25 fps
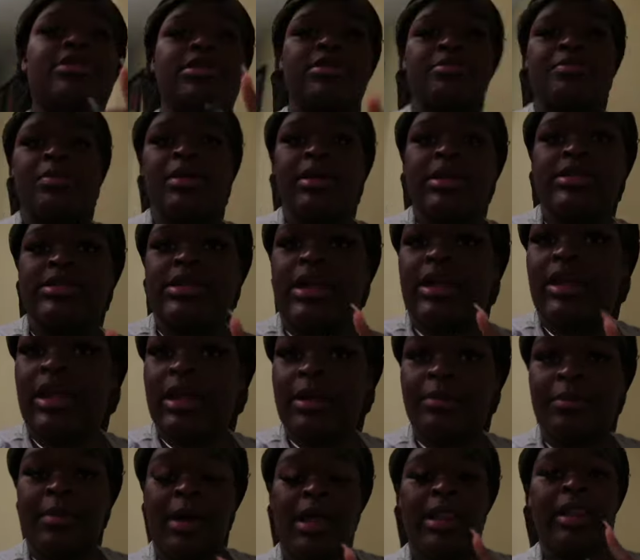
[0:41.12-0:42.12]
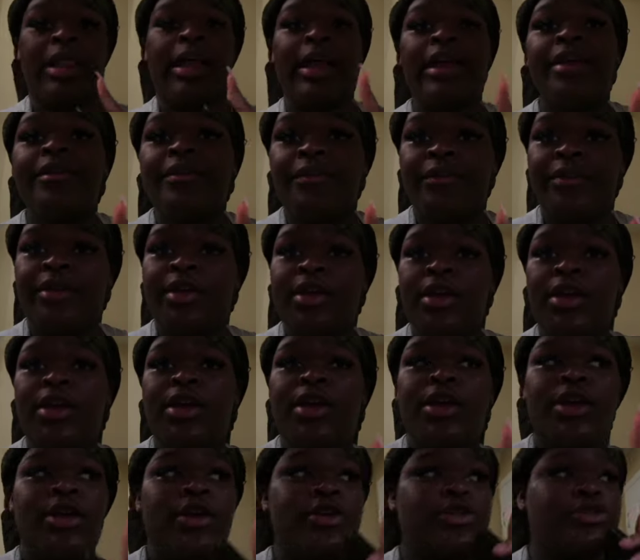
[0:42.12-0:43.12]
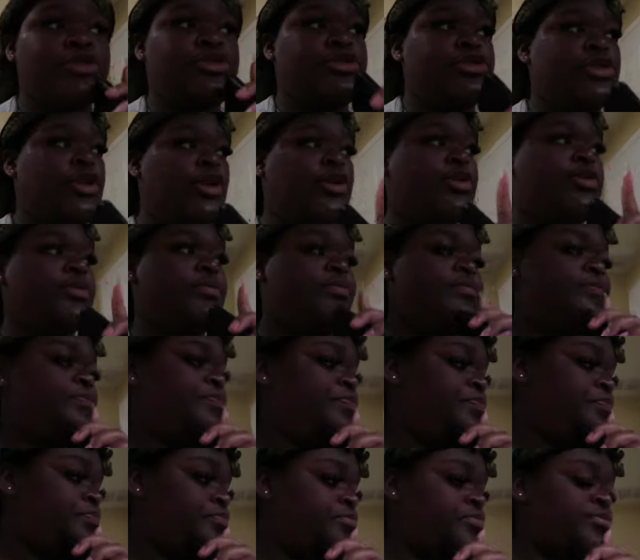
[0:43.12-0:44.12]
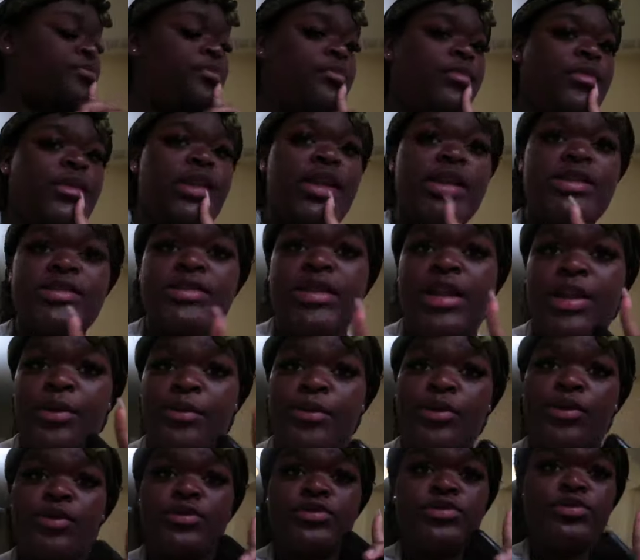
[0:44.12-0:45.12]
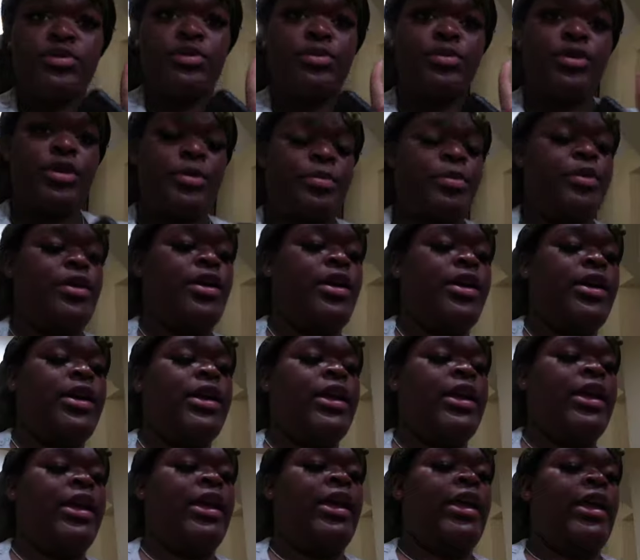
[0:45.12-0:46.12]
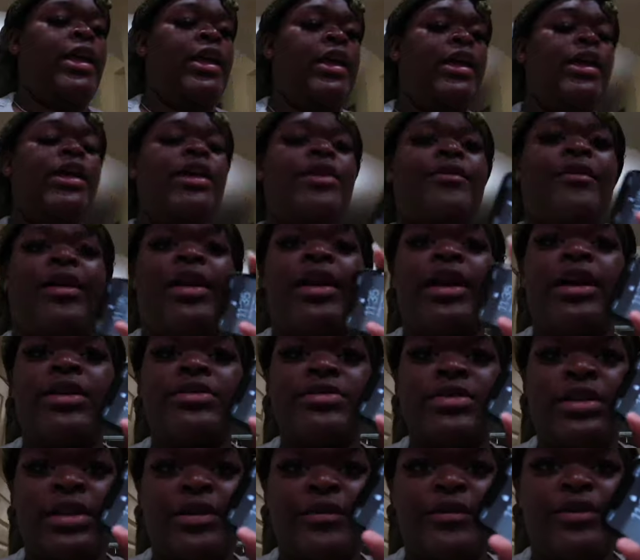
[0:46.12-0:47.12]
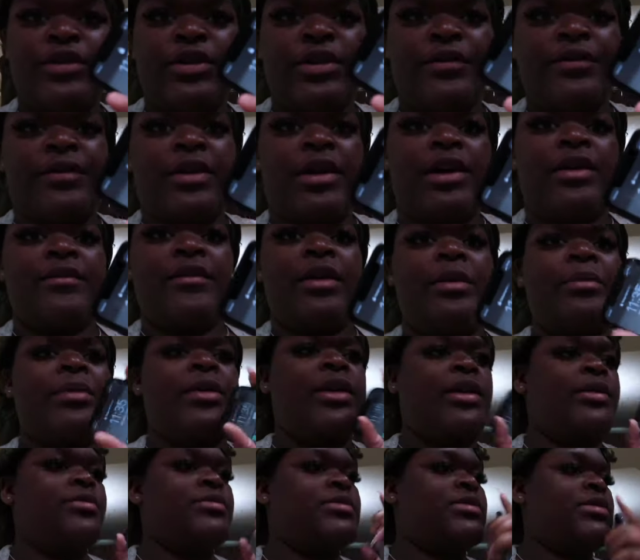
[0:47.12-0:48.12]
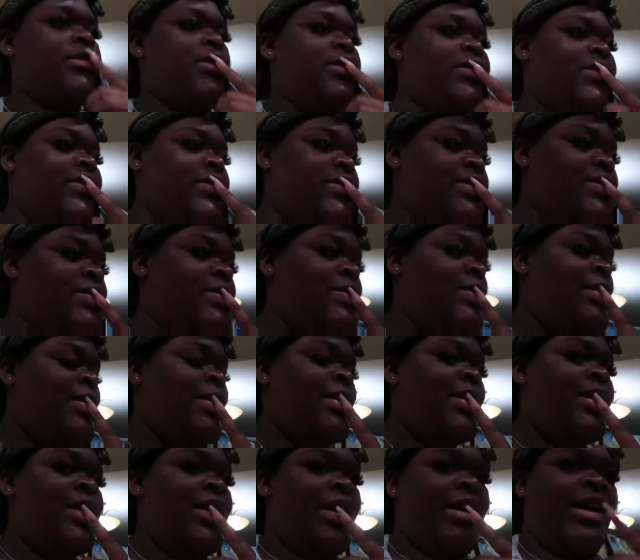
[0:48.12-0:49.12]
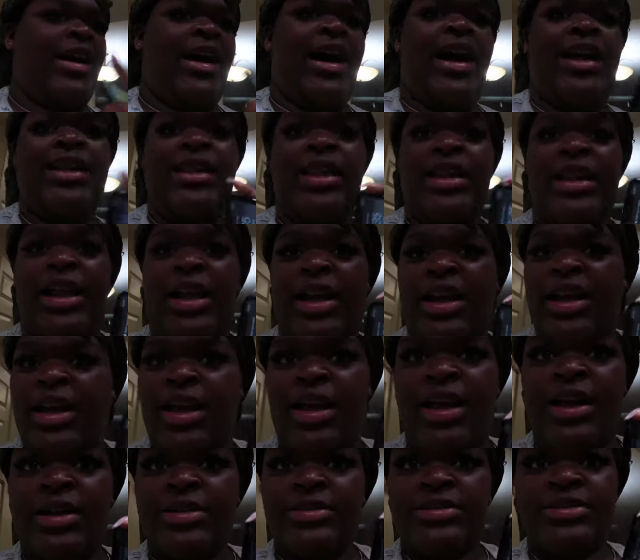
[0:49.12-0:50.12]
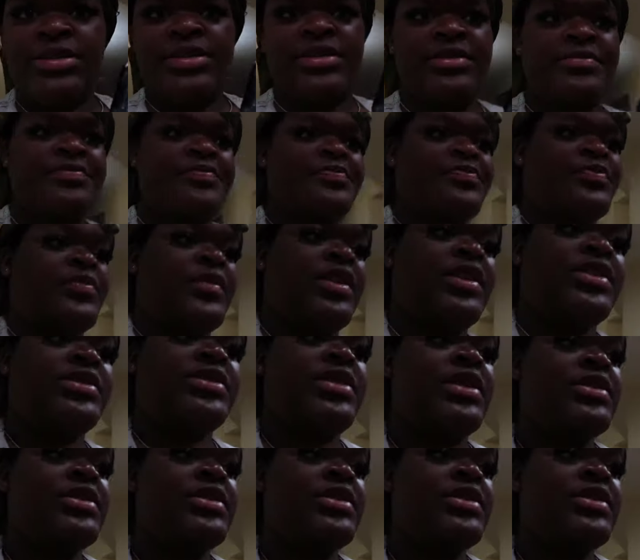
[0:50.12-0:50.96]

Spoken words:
just because I like my life. So today we're going to a water park, and right now it's 11:35. I've been up since I think like 9, 10, because